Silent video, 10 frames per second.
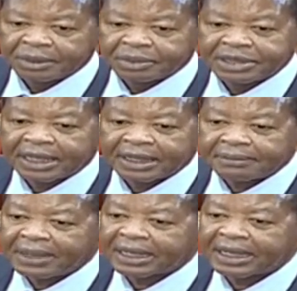Mzee
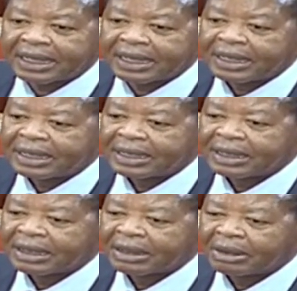Kibaki,
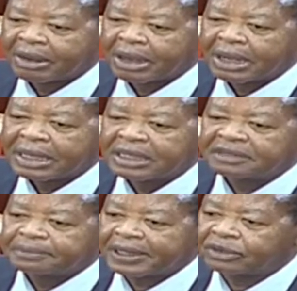in
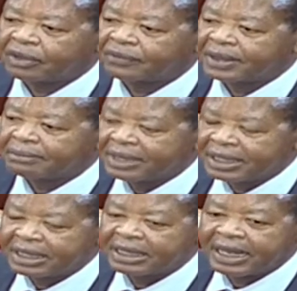spite of the
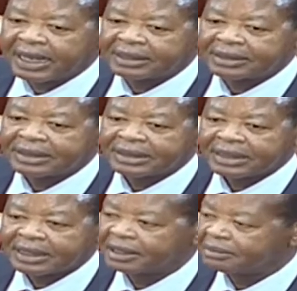many years
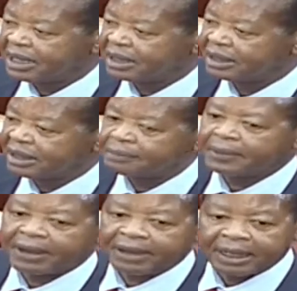he remained in
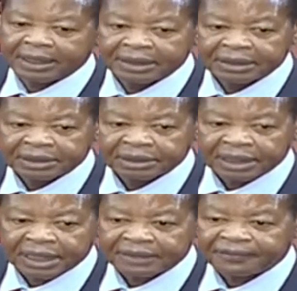power,
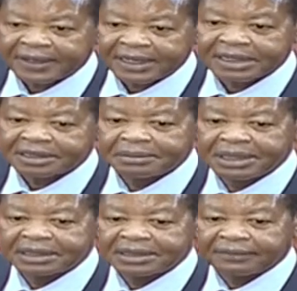as finance
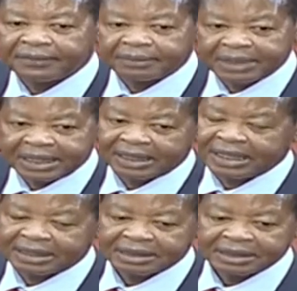minister for many
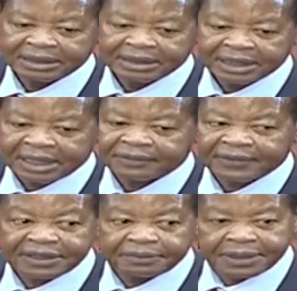years, as
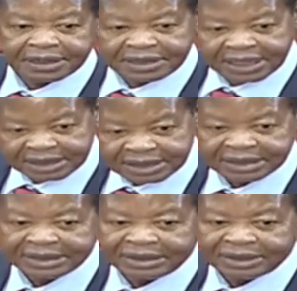vice president
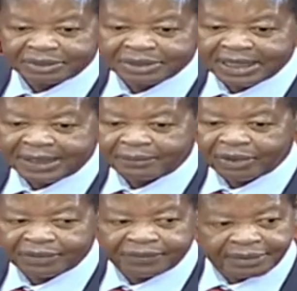to Mzee
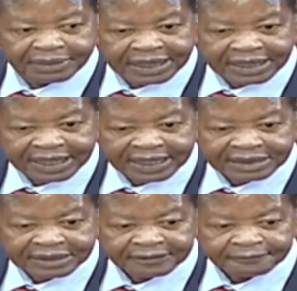Moi for many
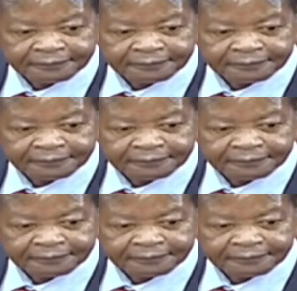years,